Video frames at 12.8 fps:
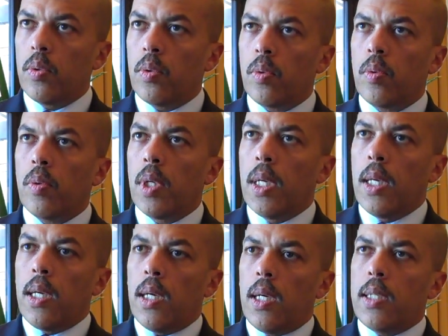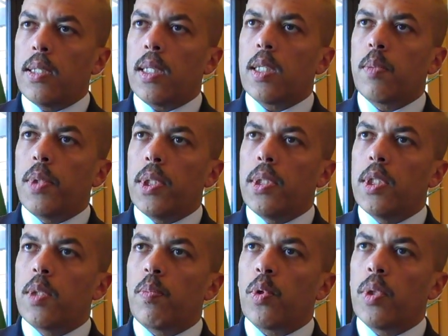You know, as I explained
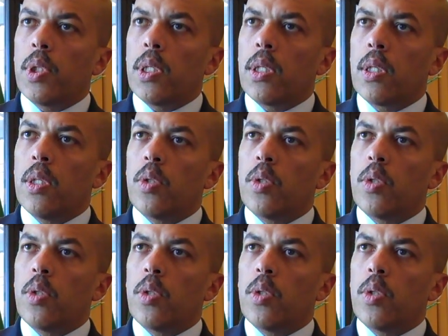this morning,